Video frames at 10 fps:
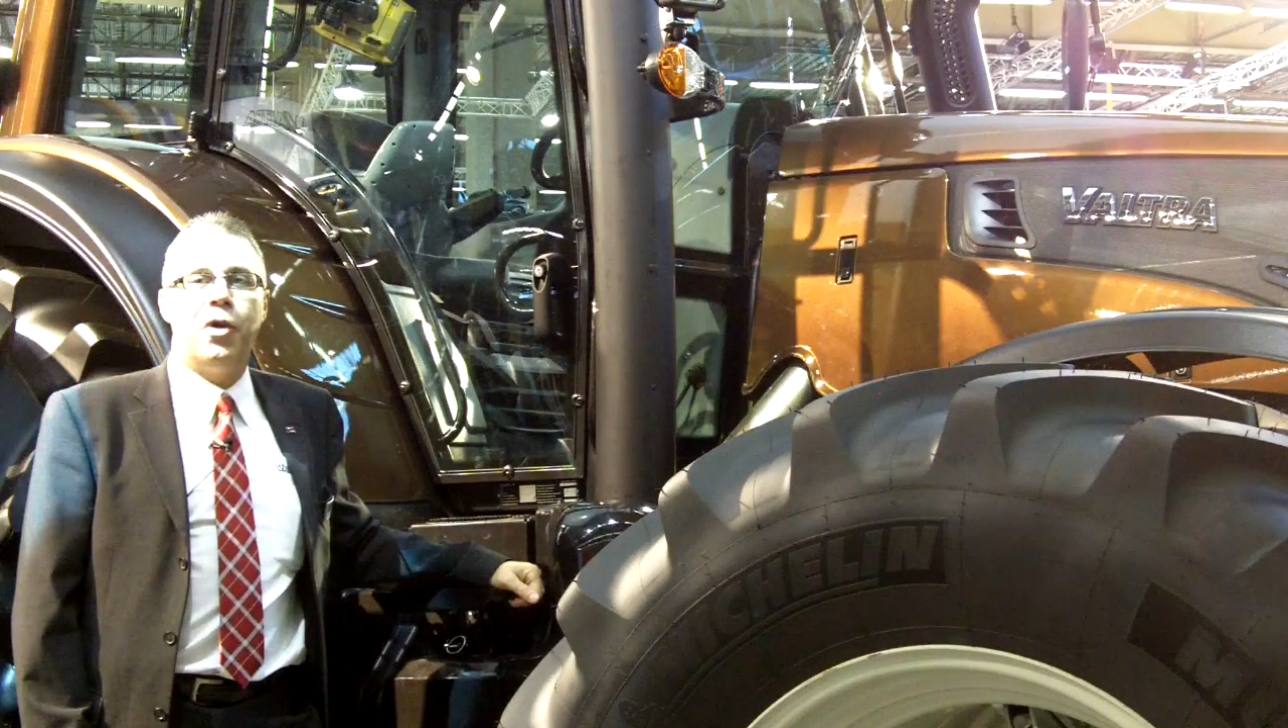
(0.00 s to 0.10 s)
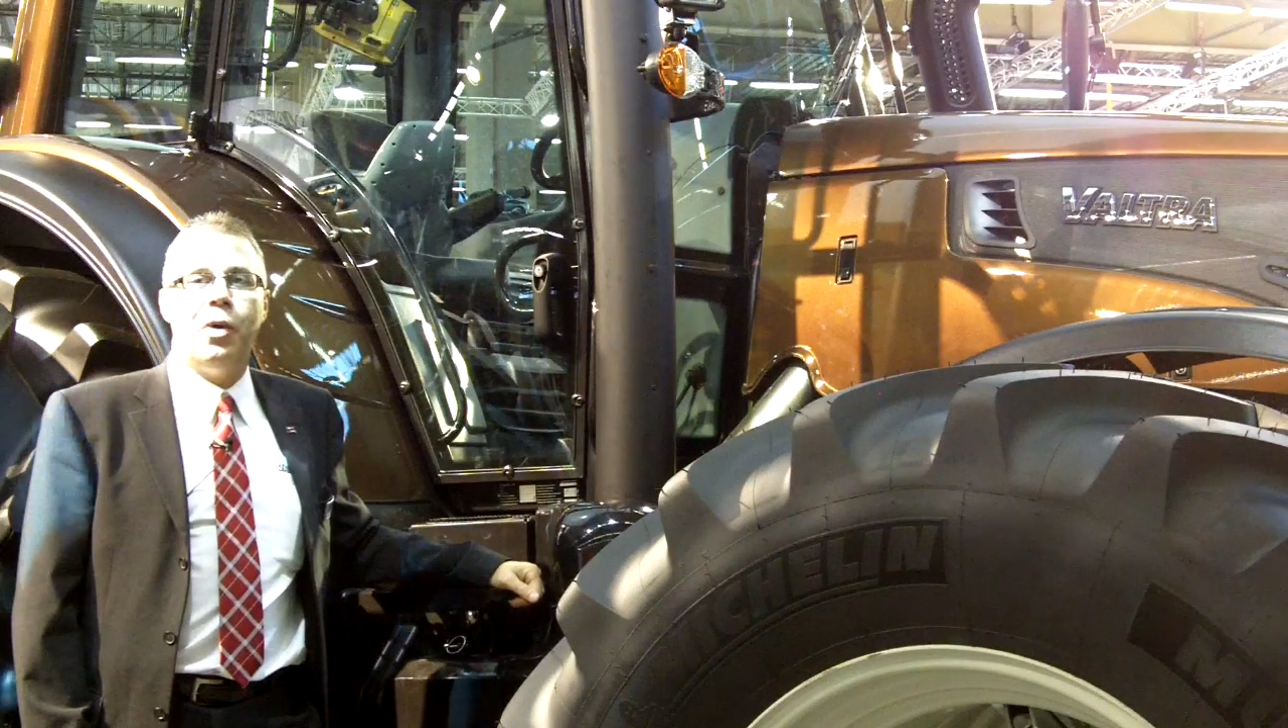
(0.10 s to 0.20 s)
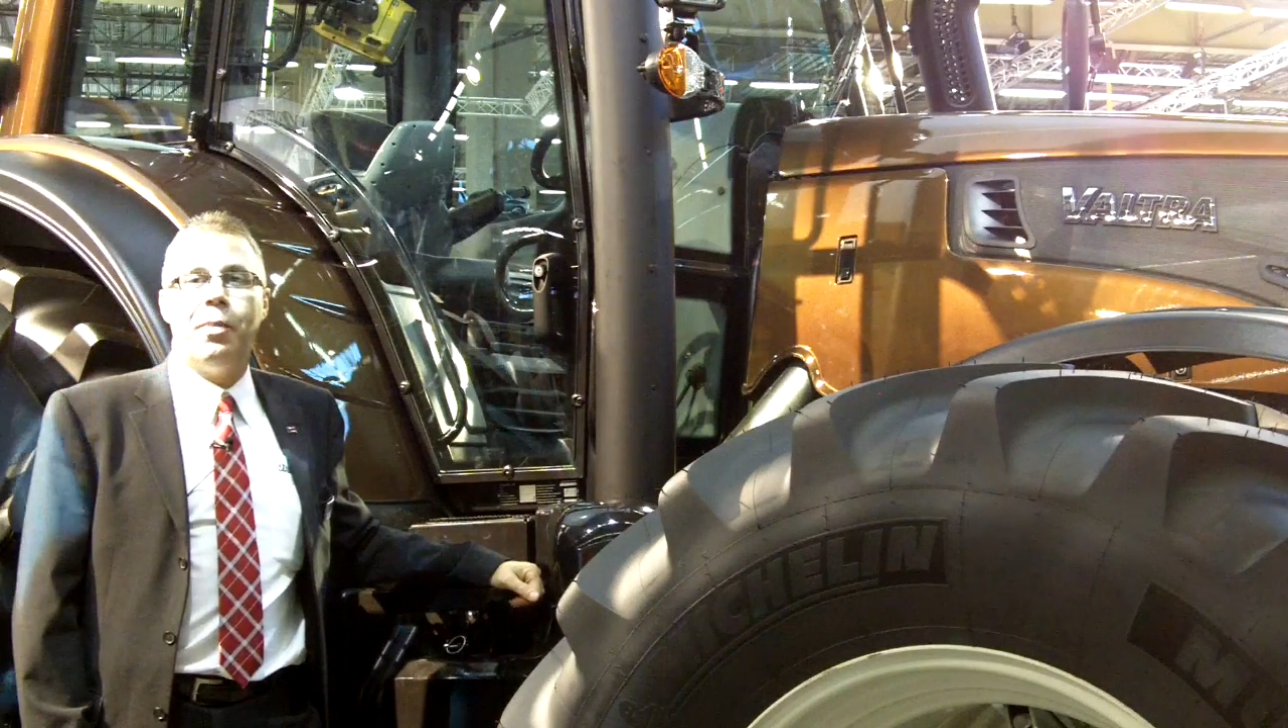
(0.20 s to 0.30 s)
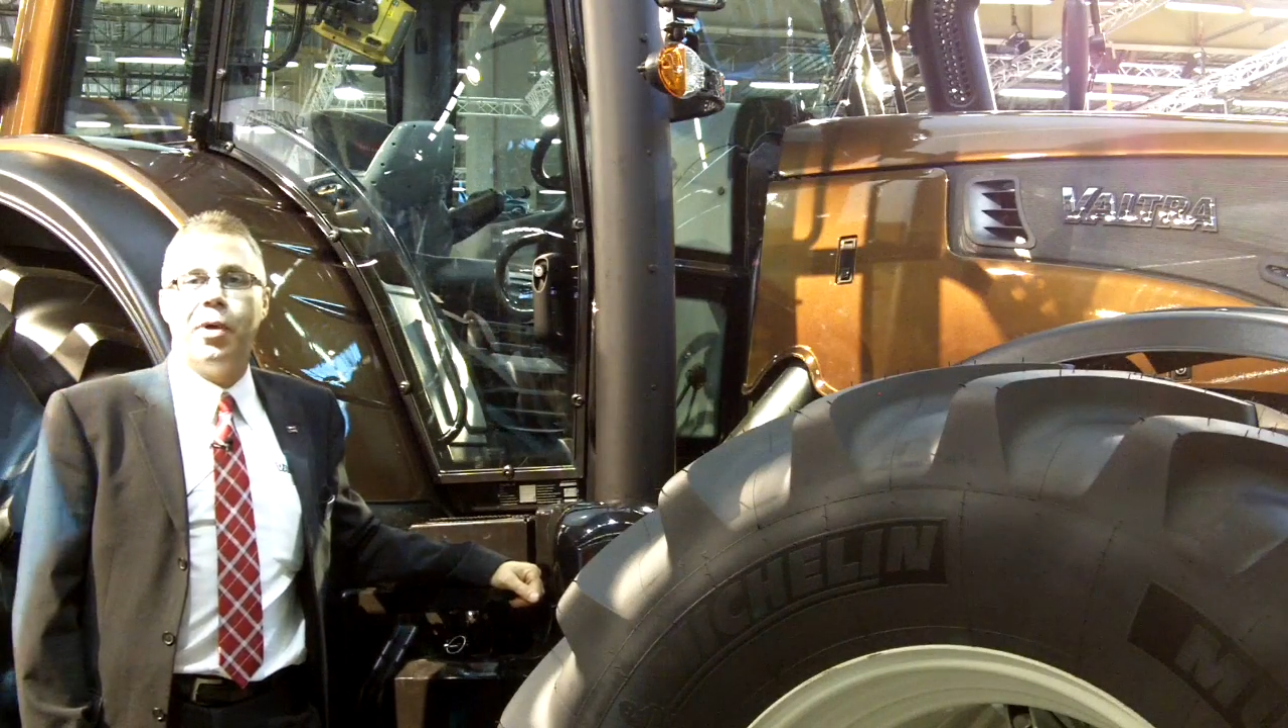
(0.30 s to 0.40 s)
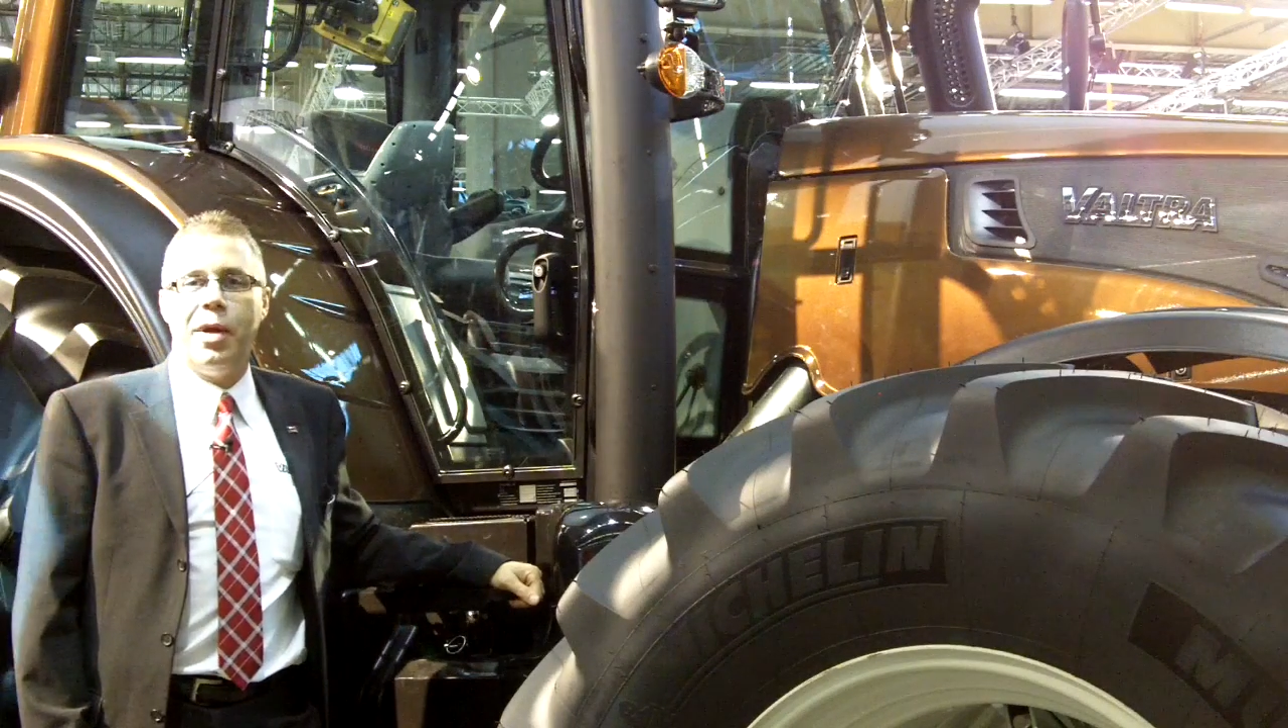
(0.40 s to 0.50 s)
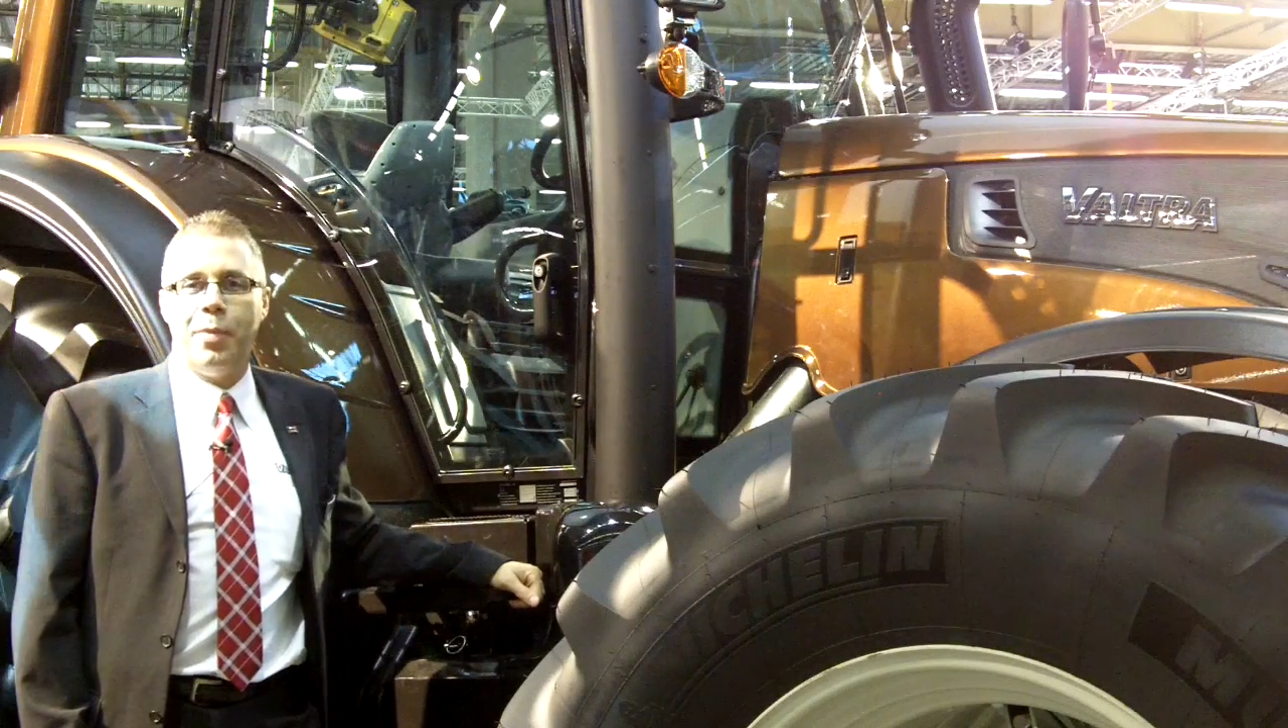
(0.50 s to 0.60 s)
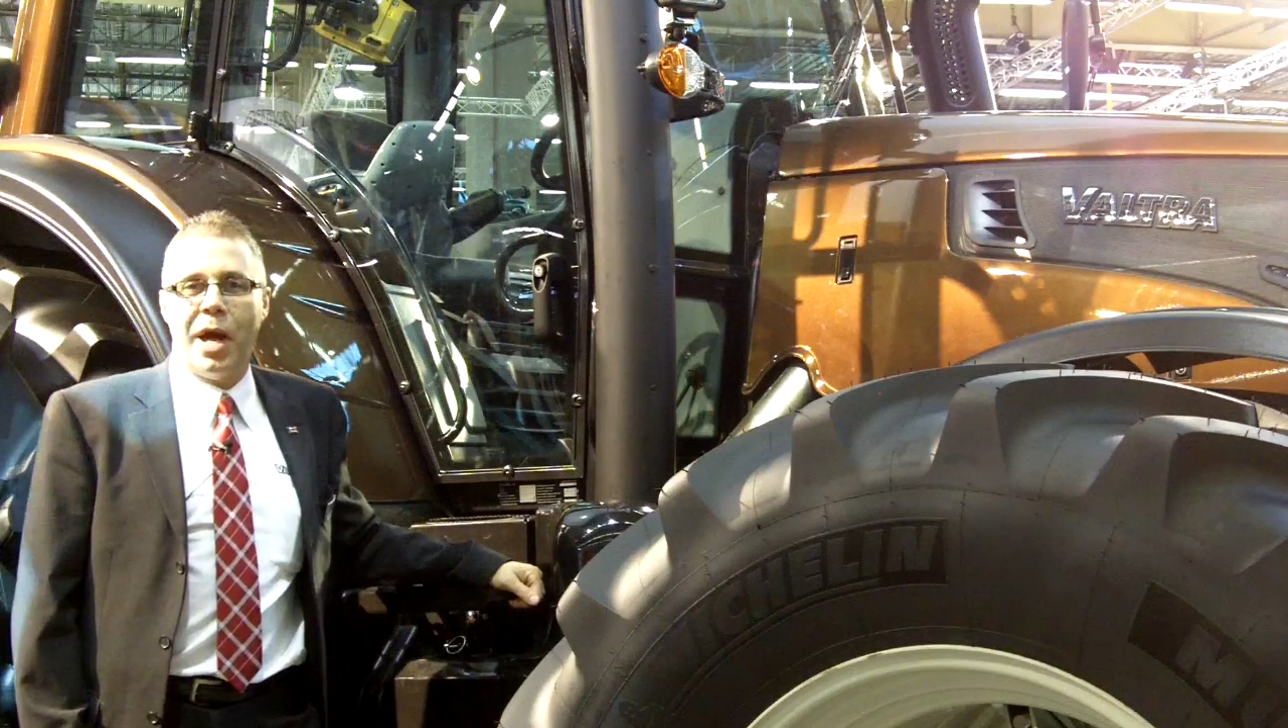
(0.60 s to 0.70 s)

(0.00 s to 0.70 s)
few upgrade